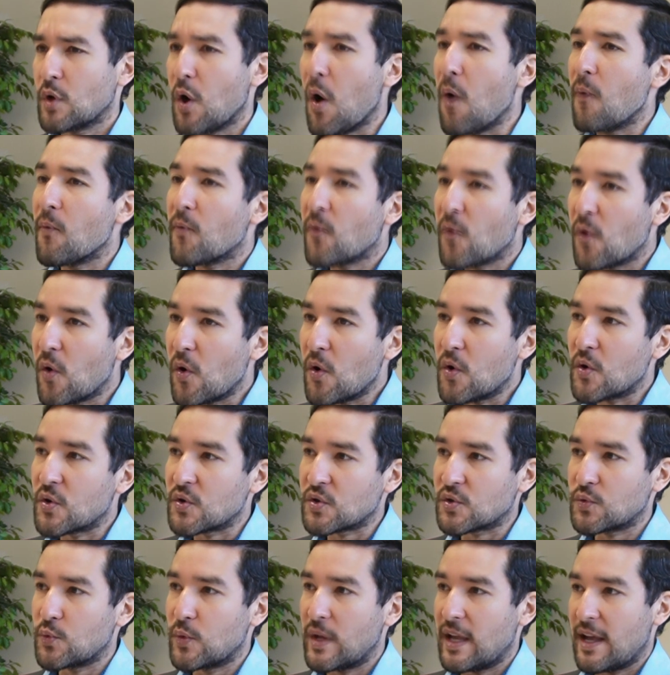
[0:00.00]
Of
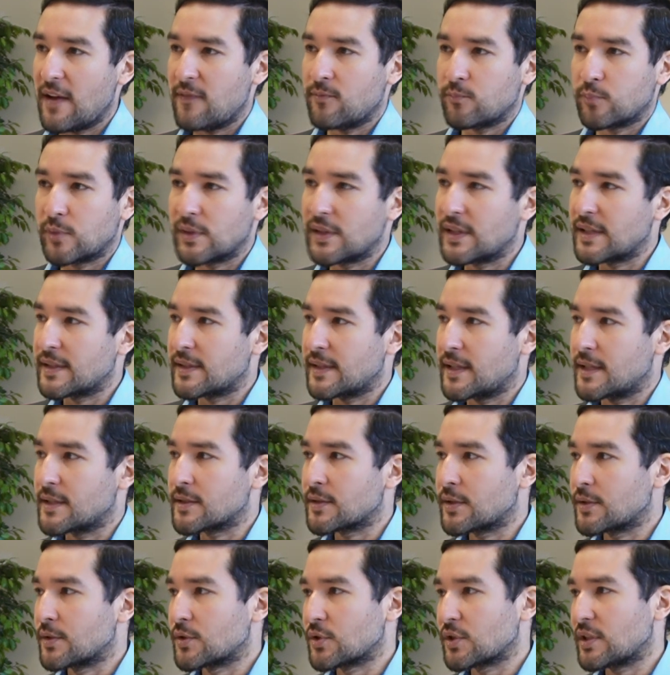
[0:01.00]
course, we have
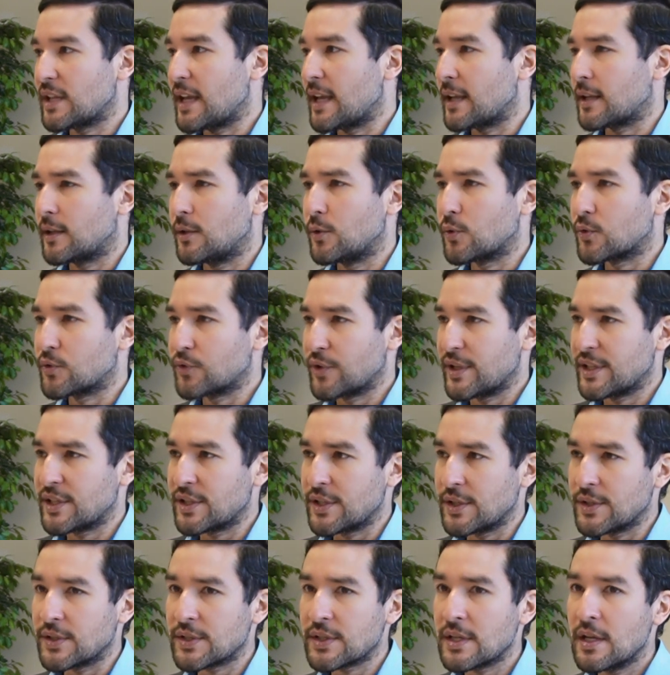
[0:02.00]
predecessors like
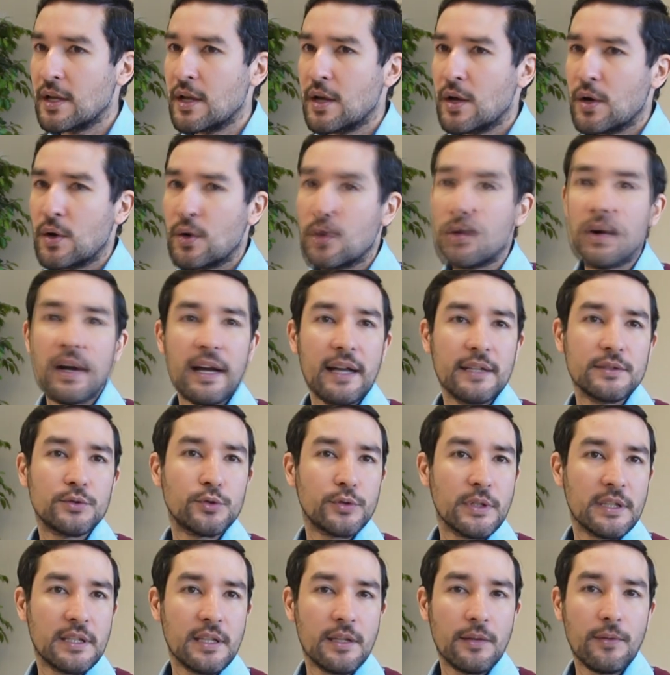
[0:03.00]
Lucretius, who
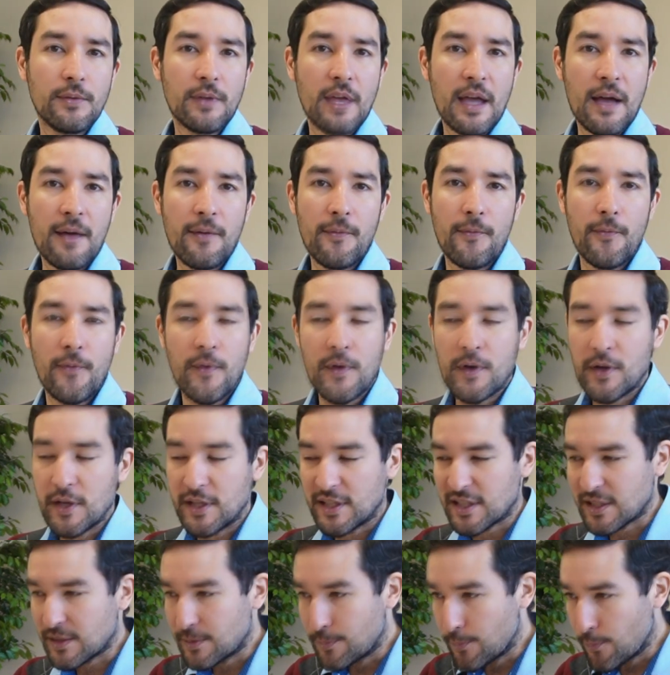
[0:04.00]
had written a
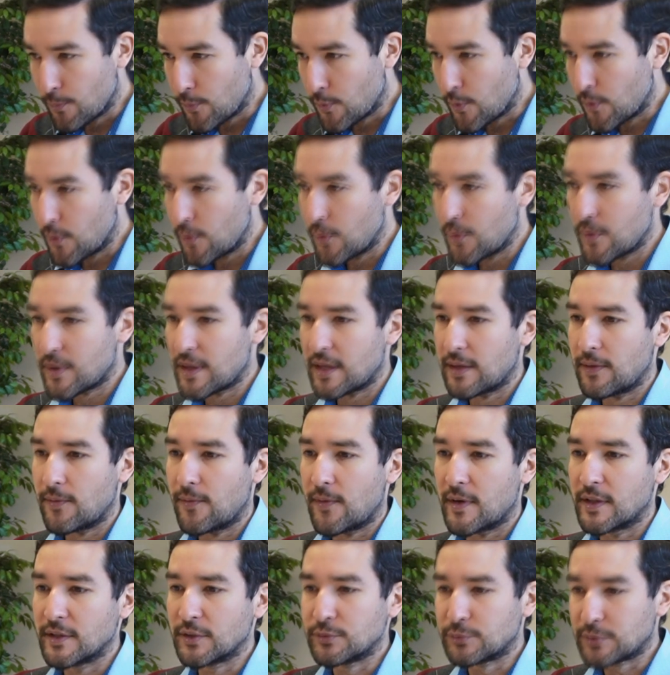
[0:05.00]
very smooth
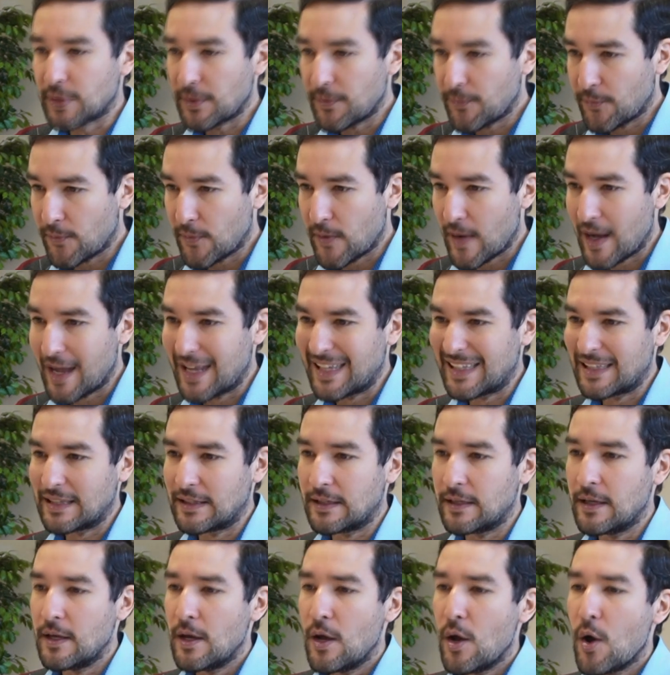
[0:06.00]
and very
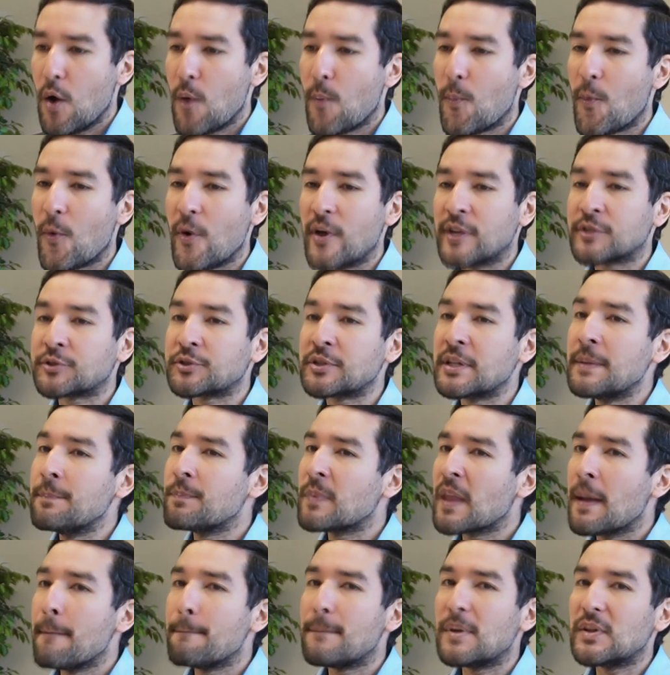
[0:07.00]
refined poetry,
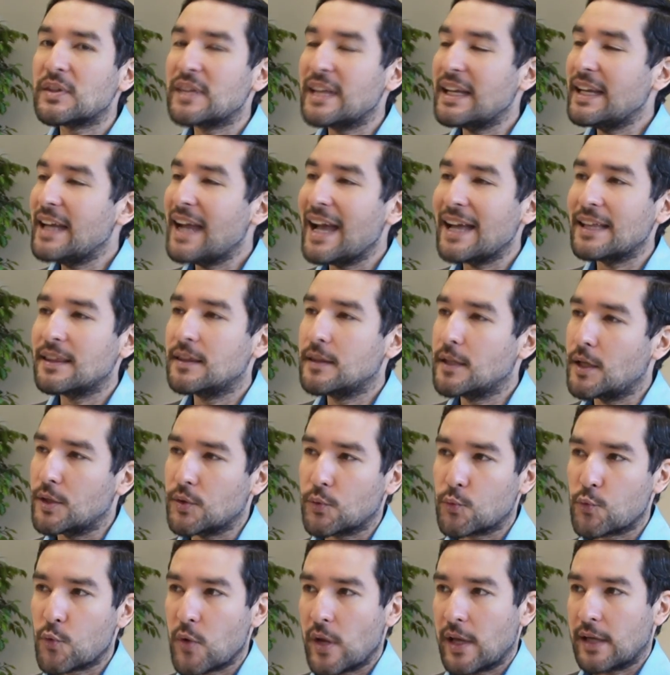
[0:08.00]
but they had
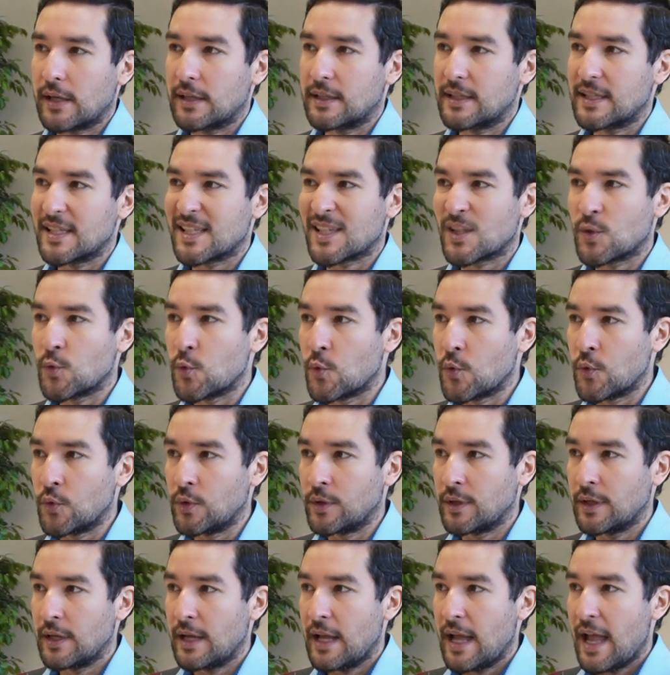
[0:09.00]
not created a
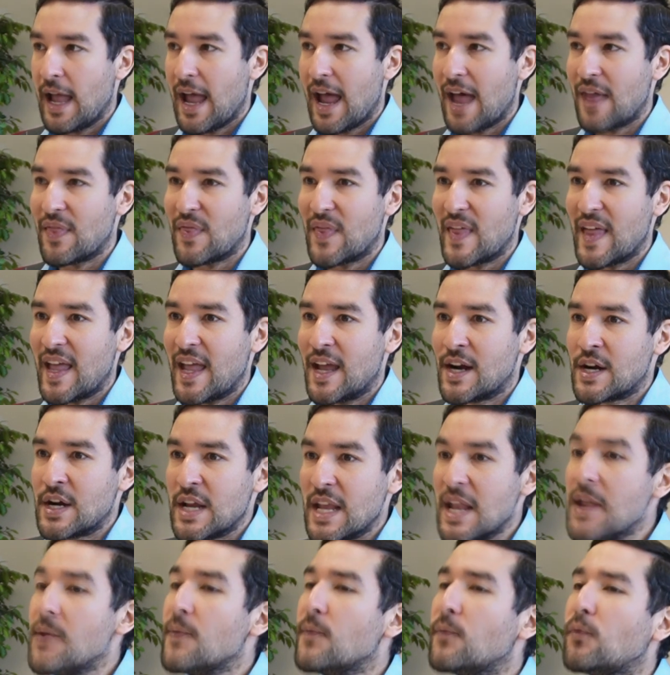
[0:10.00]
school, and their
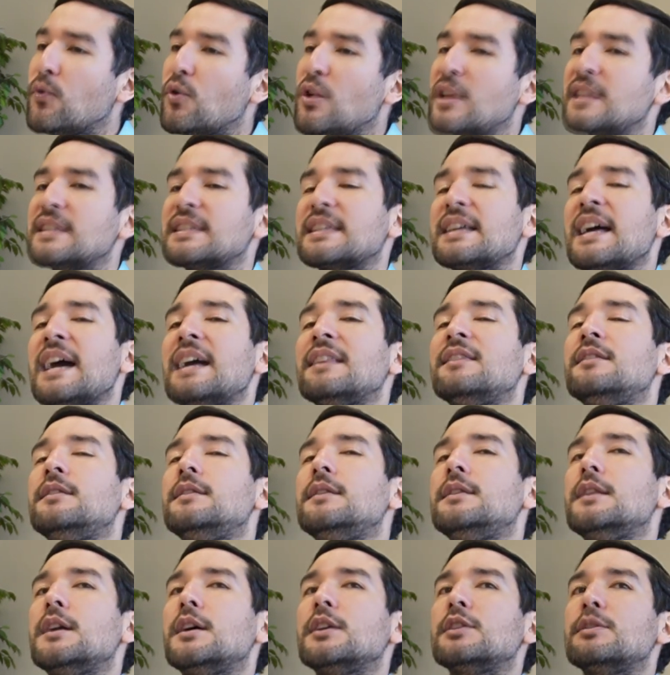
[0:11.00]
influence had
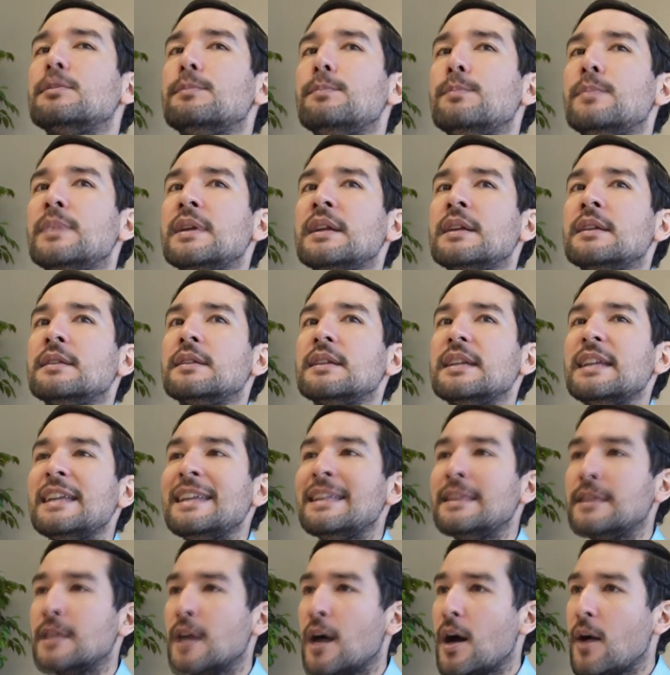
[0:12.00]
not been
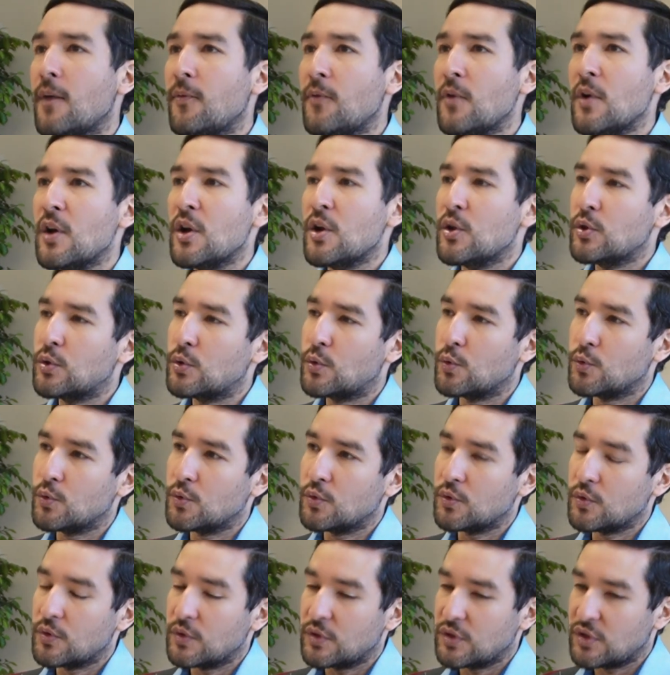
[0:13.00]
enough
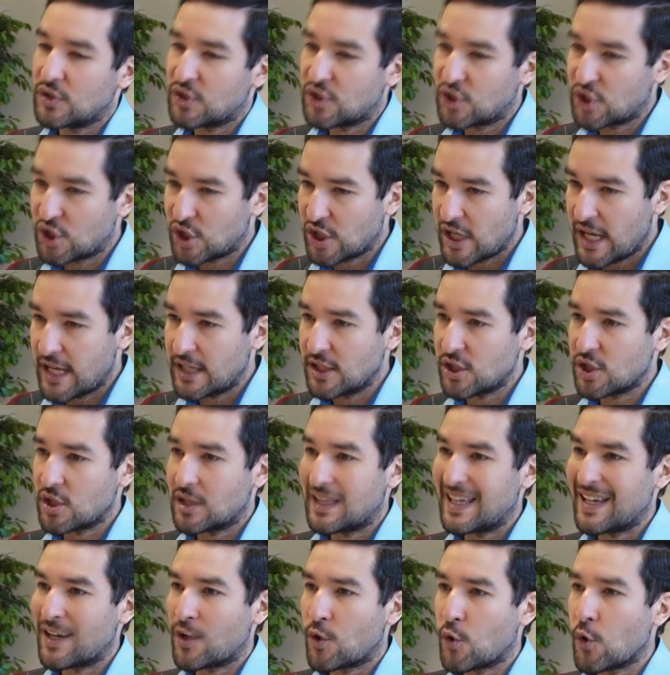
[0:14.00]
to change
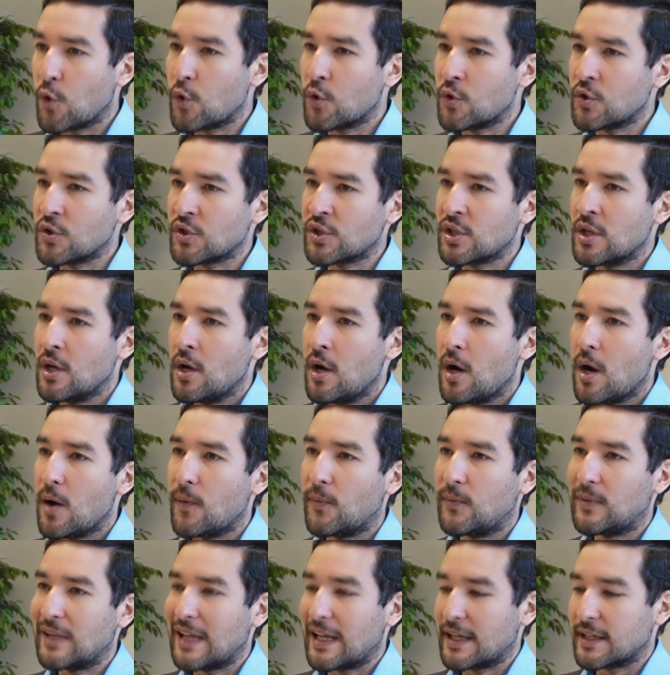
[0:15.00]
the course
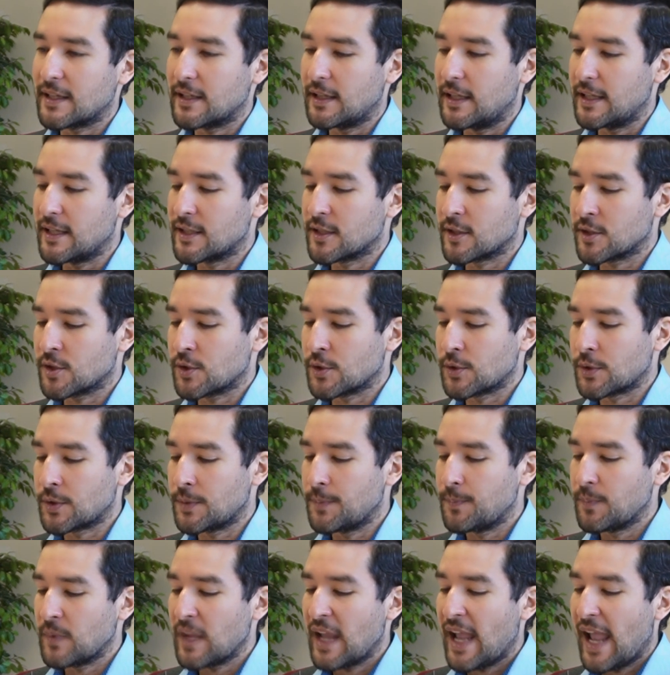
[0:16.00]
of Latin literature.